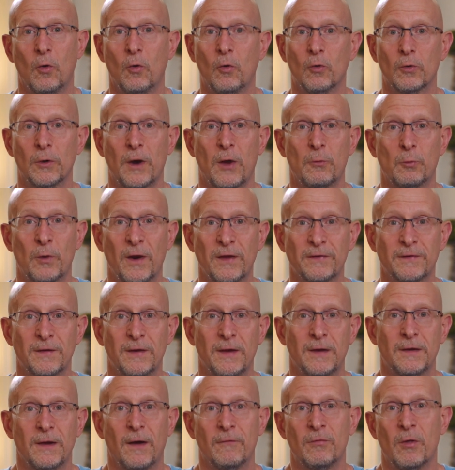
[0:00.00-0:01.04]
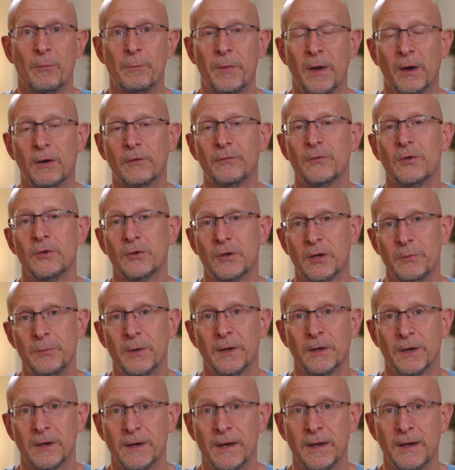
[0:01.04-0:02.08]
or a resident of the Bellevue
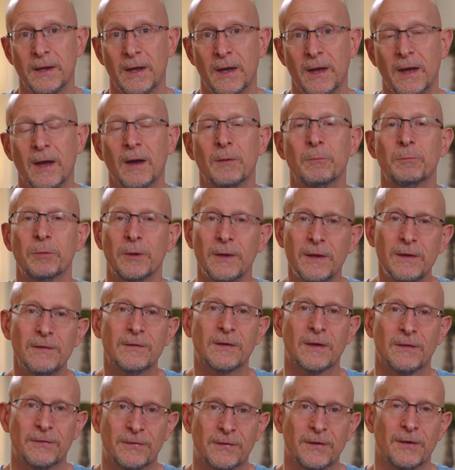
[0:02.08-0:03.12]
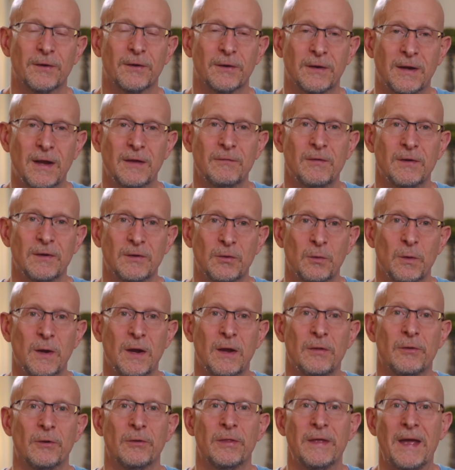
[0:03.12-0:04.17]
community, please consider giving to
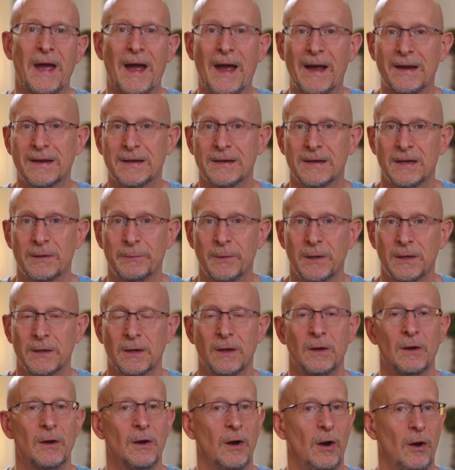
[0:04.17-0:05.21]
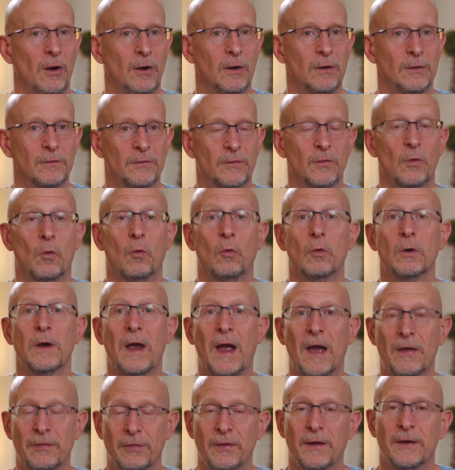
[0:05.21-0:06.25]
either the academic, arts, or
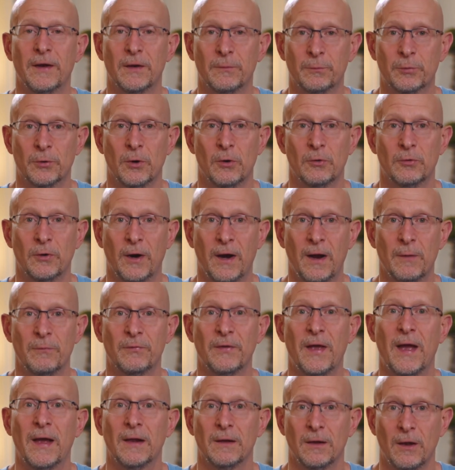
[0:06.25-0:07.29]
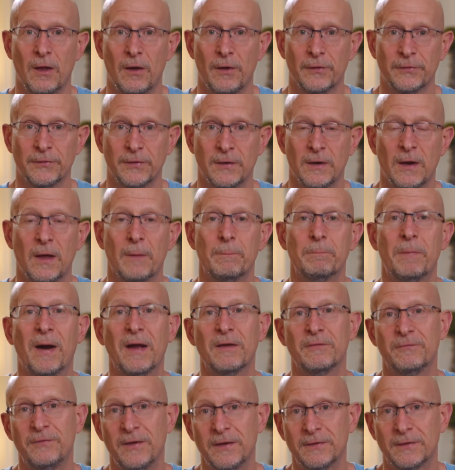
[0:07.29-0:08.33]
athletic programs at Lawson by
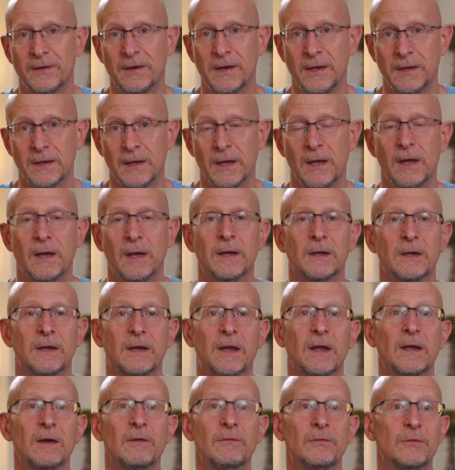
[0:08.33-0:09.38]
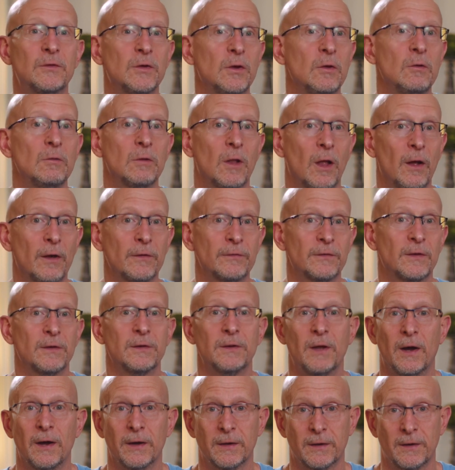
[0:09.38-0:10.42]
visiting
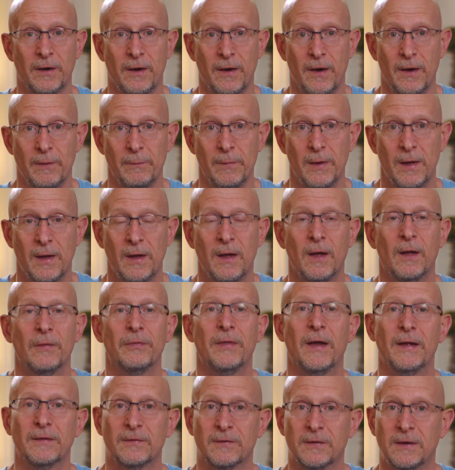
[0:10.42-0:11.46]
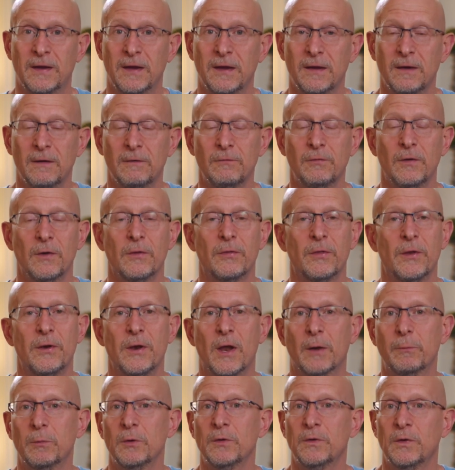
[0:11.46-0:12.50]
Give2Lawson.com. That's
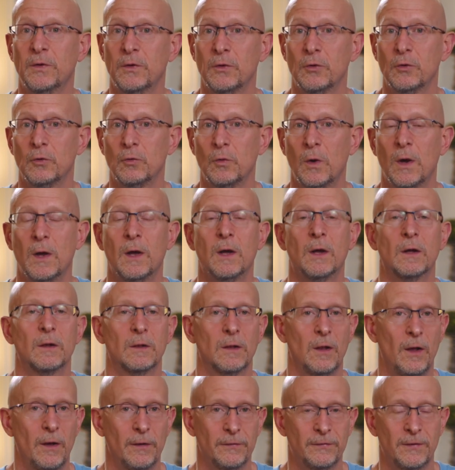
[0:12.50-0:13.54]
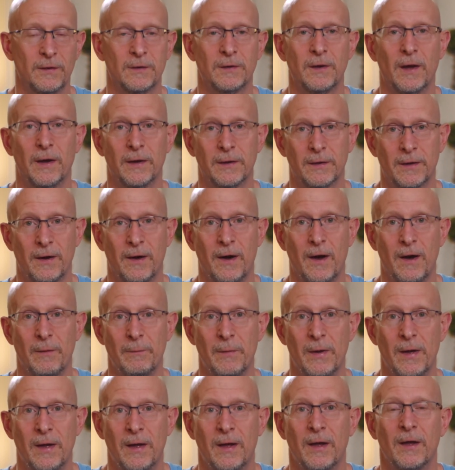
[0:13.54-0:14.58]

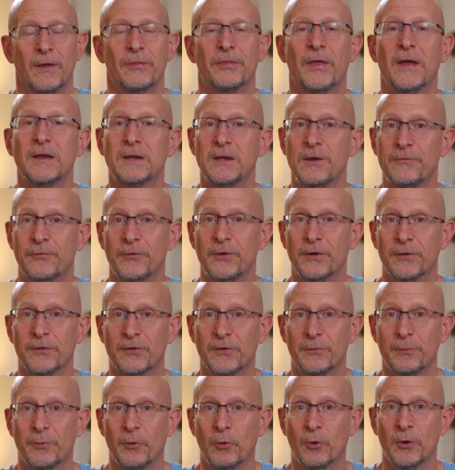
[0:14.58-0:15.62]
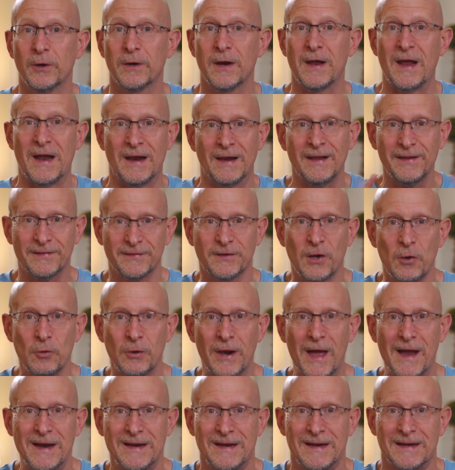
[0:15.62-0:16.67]
Give2Lawson.com. Thank you for your support, and let's go
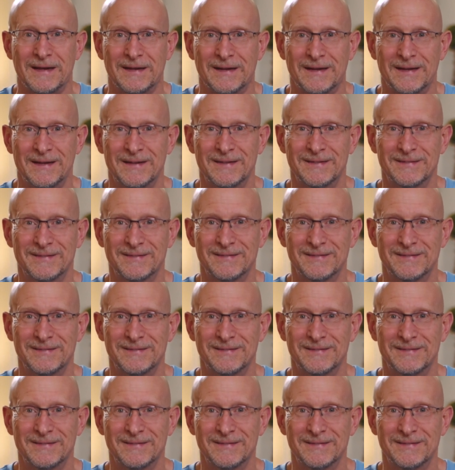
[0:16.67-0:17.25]
Lightning!